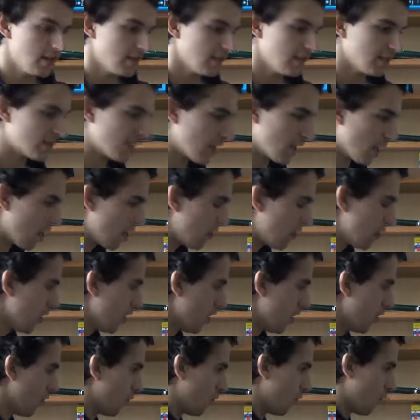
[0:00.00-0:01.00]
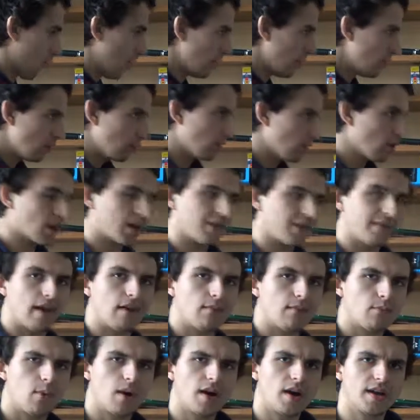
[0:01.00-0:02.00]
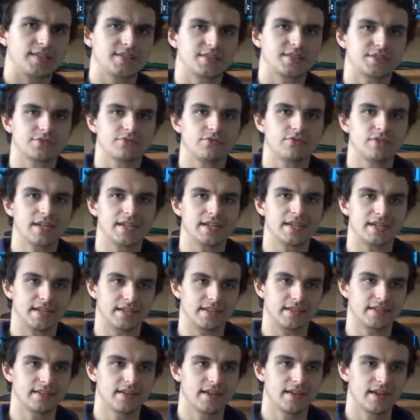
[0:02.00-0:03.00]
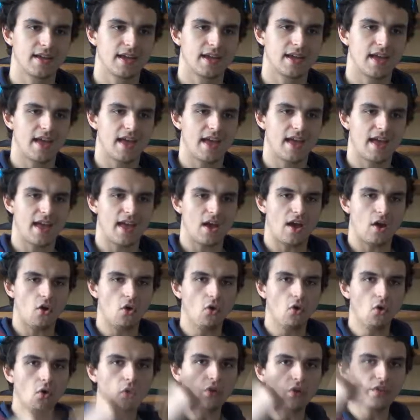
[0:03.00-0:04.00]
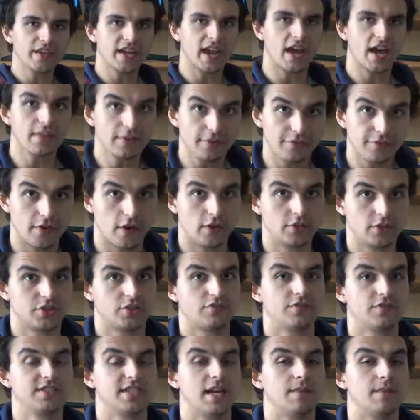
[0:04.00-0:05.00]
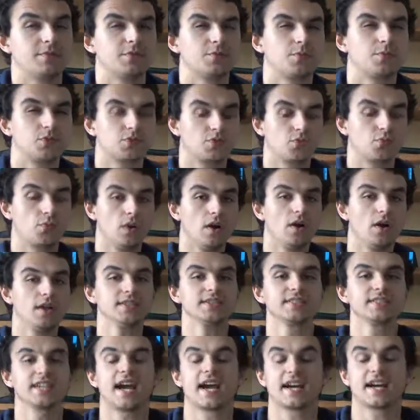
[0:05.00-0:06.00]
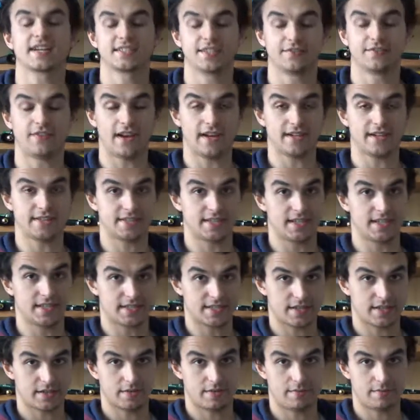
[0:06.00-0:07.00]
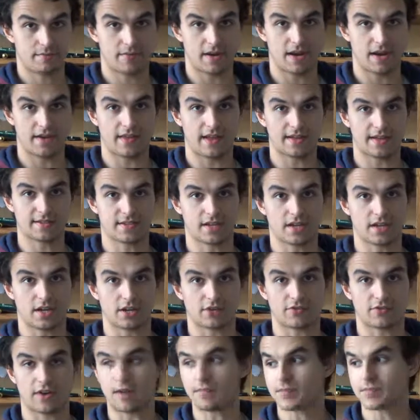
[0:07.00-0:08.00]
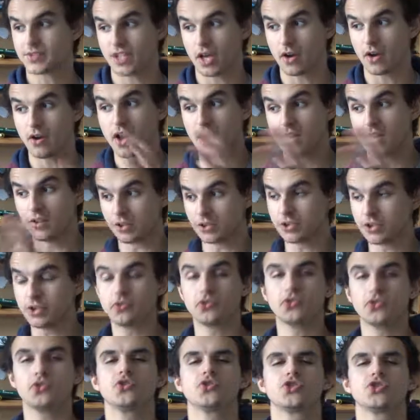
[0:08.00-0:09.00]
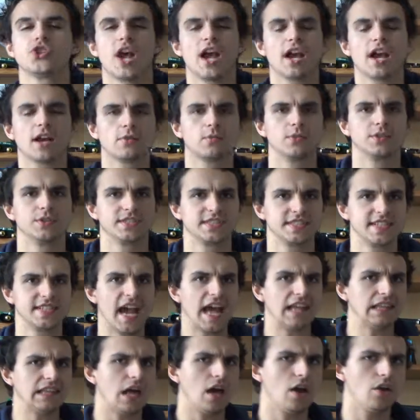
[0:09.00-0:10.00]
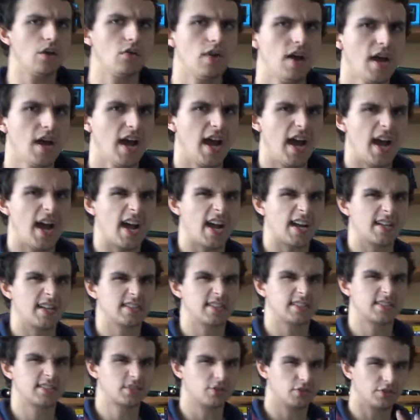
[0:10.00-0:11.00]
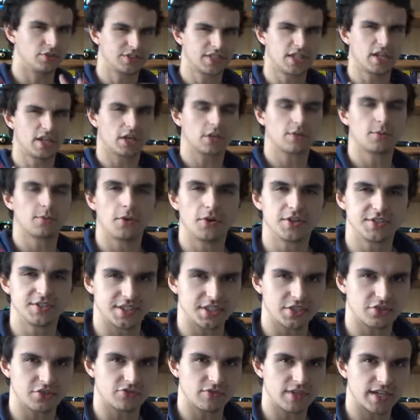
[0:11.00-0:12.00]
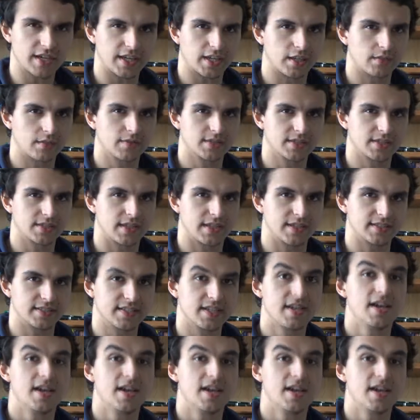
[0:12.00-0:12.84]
So when you look at that white screen, all the other photoreceptors which weren't activated by that diagram, so the Union Jack was yellow and a sort of turquoisey green, wasn't it?